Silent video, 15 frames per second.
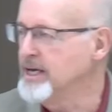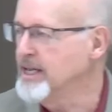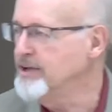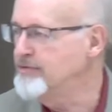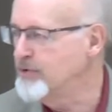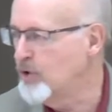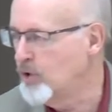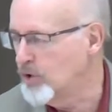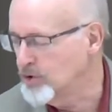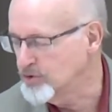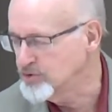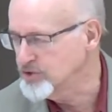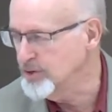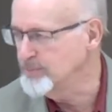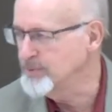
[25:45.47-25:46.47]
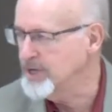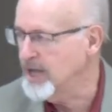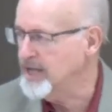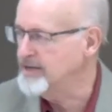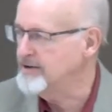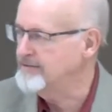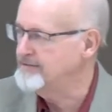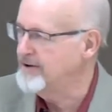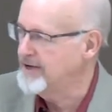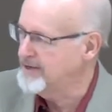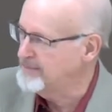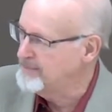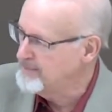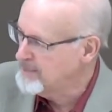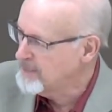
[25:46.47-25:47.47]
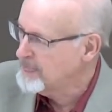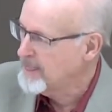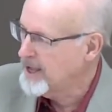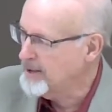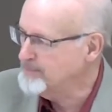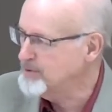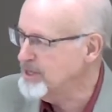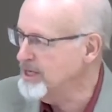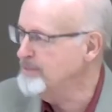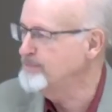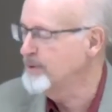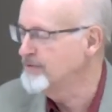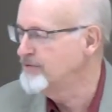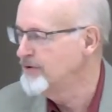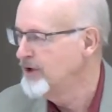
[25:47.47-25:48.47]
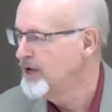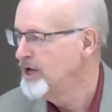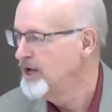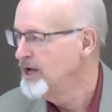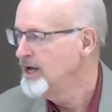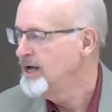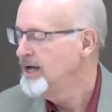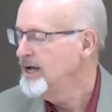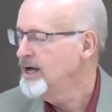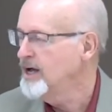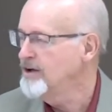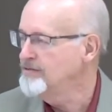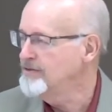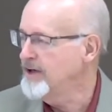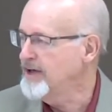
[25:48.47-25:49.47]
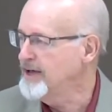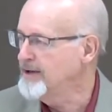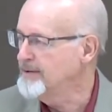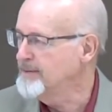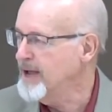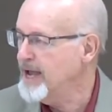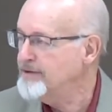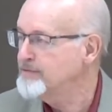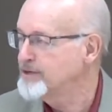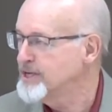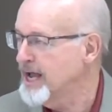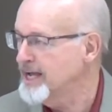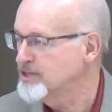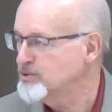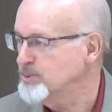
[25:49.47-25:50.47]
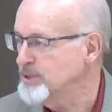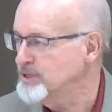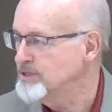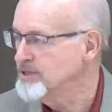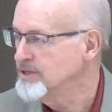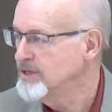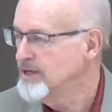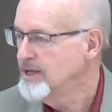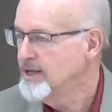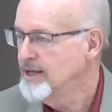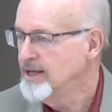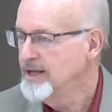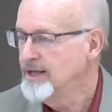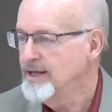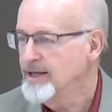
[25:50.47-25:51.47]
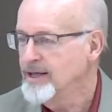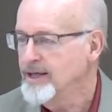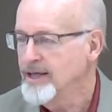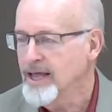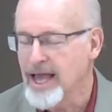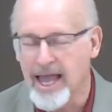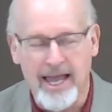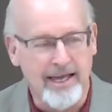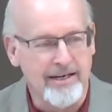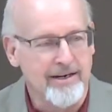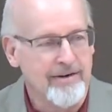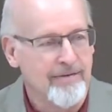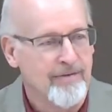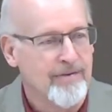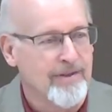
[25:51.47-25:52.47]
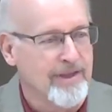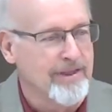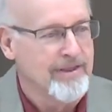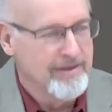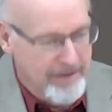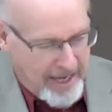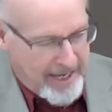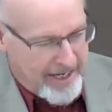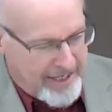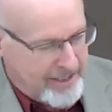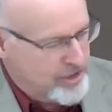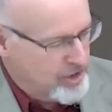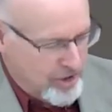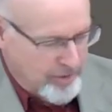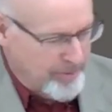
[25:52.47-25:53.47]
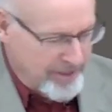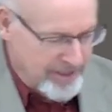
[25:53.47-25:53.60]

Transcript: for some kind of upkeep of advertisements. And handed it to me. I was